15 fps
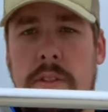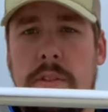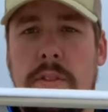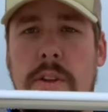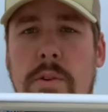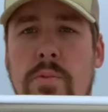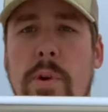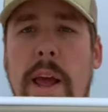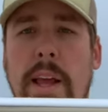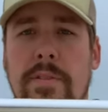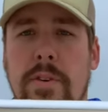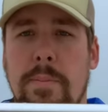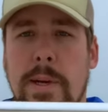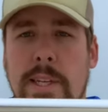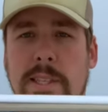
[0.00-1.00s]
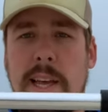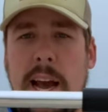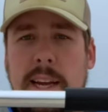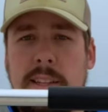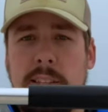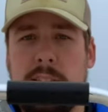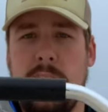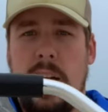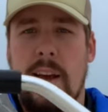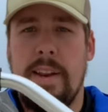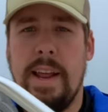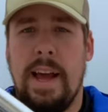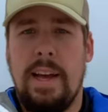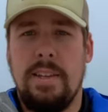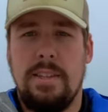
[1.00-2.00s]
the rake from Exact Design
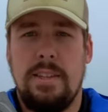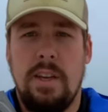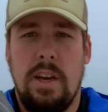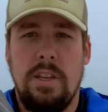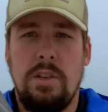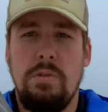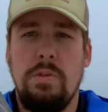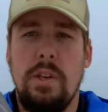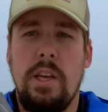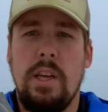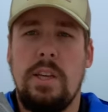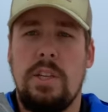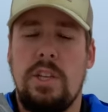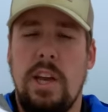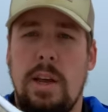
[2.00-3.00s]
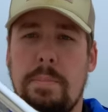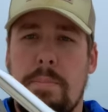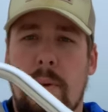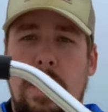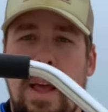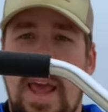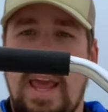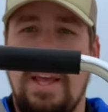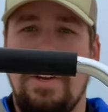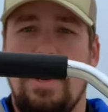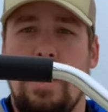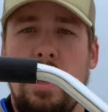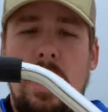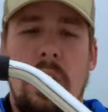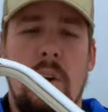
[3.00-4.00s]
has a unique shaped handle.
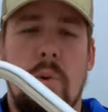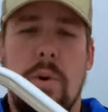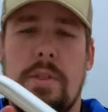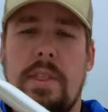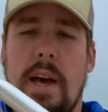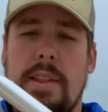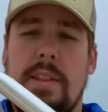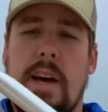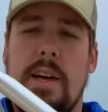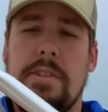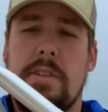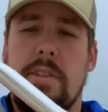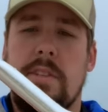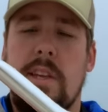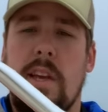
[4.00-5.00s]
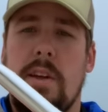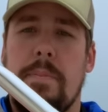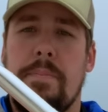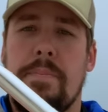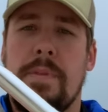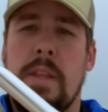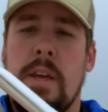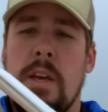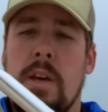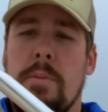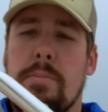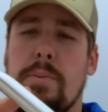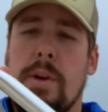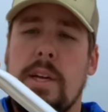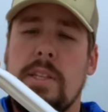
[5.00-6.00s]
What that does is it
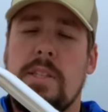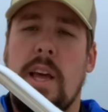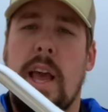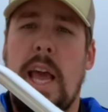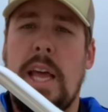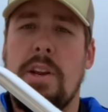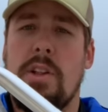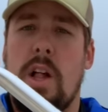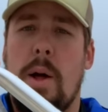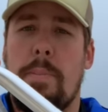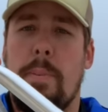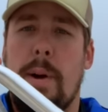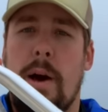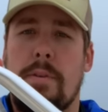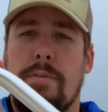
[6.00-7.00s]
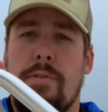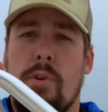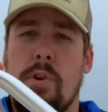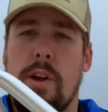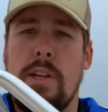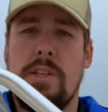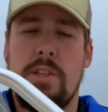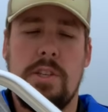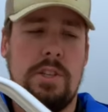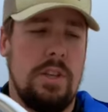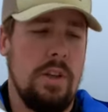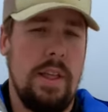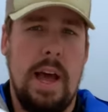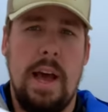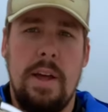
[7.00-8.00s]
brings the handle up about four inches
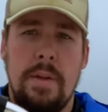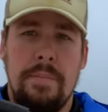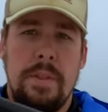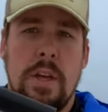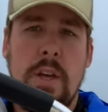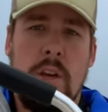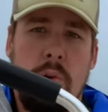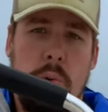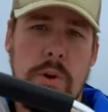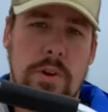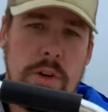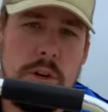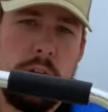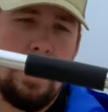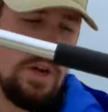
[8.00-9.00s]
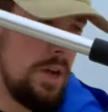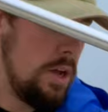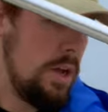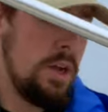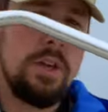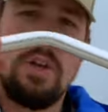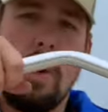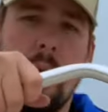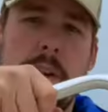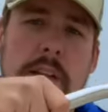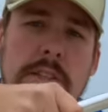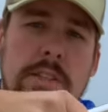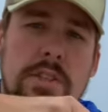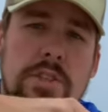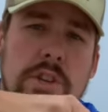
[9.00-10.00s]
so that when you're going
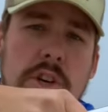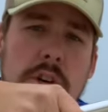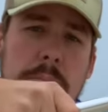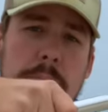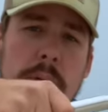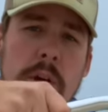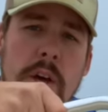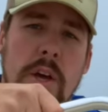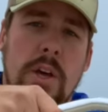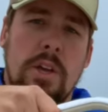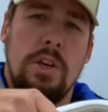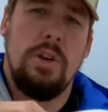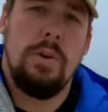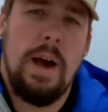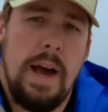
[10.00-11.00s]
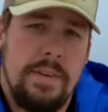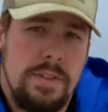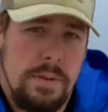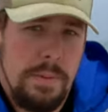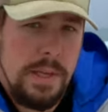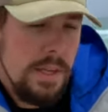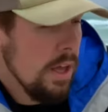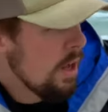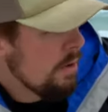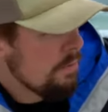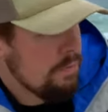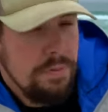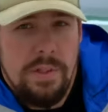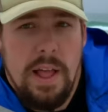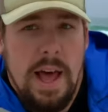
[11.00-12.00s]
into scoop, you don't have to be
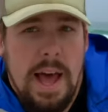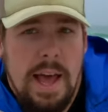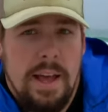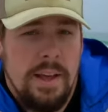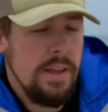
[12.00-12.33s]
flat.